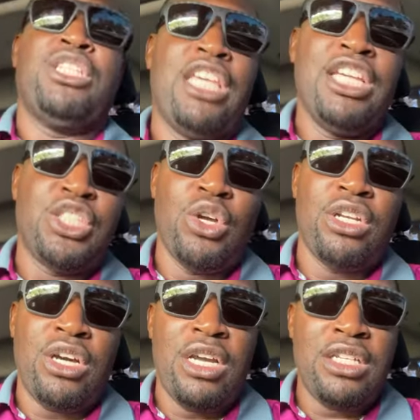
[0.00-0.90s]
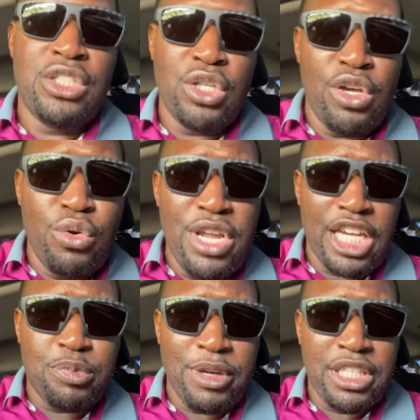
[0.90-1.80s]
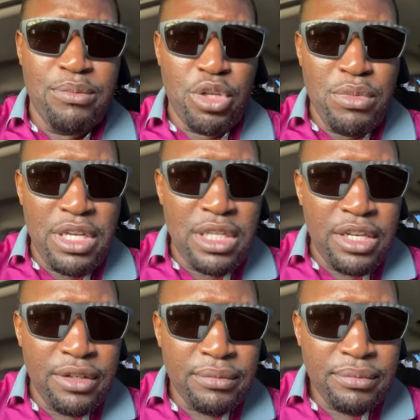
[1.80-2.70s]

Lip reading: Kingston College. So you wouldn't expect him to be in there.